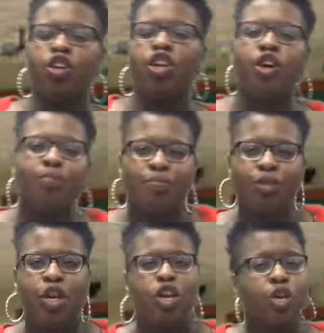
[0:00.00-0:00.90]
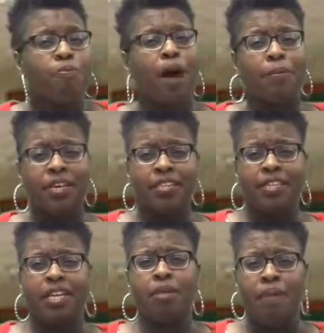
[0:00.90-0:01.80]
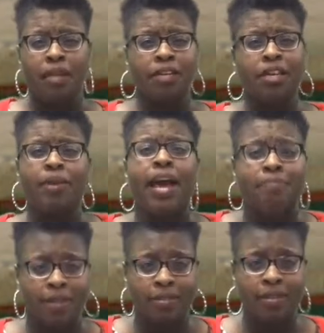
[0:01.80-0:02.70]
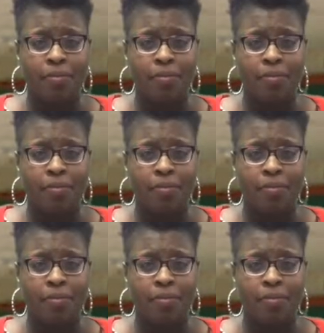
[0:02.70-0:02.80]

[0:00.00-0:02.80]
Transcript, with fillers: You know, you probably couldn't tell it by looking at me,